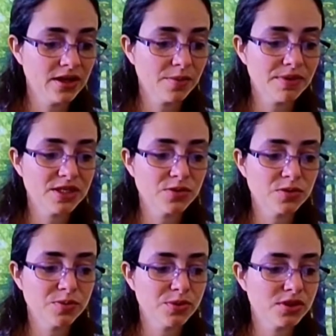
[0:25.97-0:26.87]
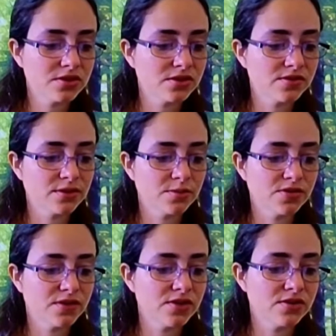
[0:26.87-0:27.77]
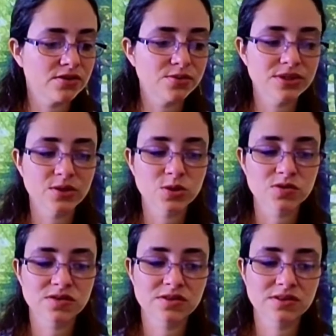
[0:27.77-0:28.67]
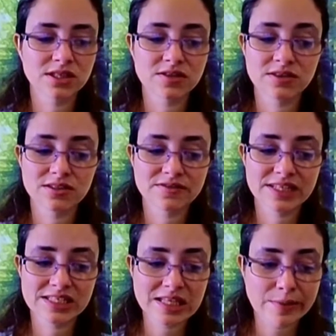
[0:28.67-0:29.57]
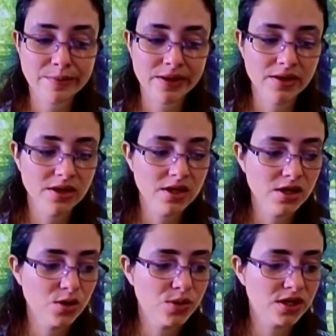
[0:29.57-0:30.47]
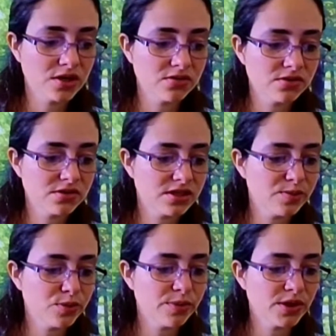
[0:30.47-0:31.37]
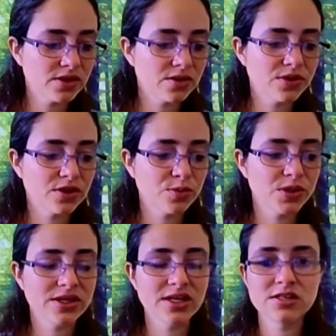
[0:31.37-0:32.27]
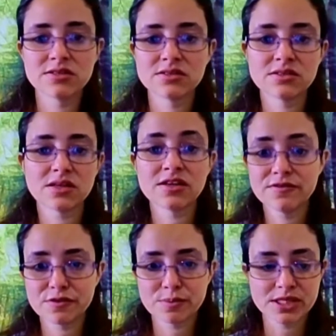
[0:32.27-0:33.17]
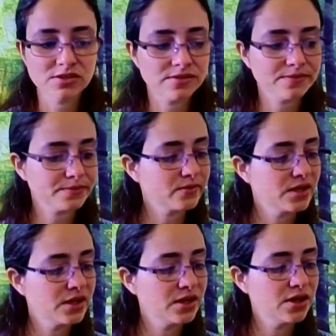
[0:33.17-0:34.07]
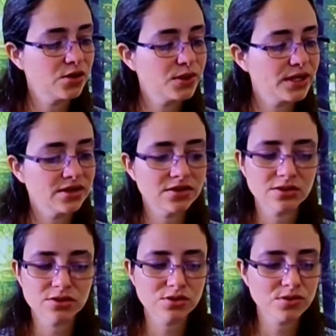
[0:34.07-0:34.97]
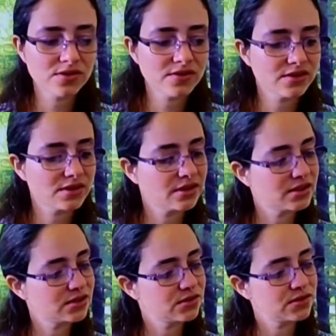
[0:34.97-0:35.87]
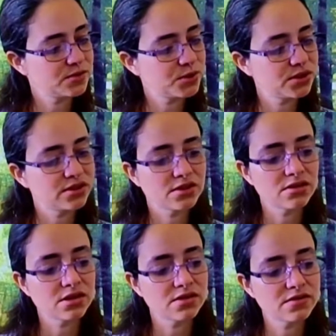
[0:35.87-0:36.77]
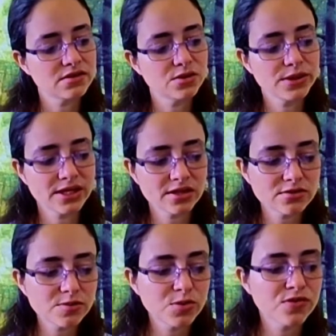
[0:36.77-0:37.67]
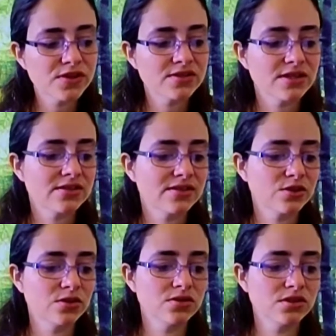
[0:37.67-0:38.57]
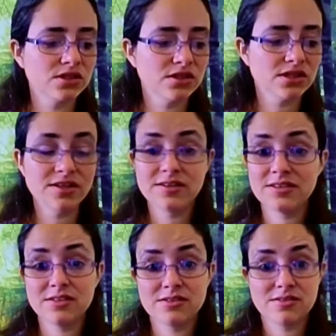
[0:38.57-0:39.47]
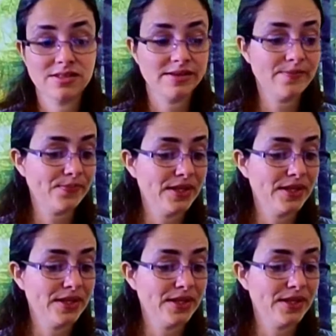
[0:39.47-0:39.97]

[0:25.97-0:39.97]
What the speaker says: a place where we put ourselves above others without considering how this affects them. We are constantly bombarded with communication and information. We cannot undo the things that led to this point in our lives. We can't remove things like technology. It is here to stay,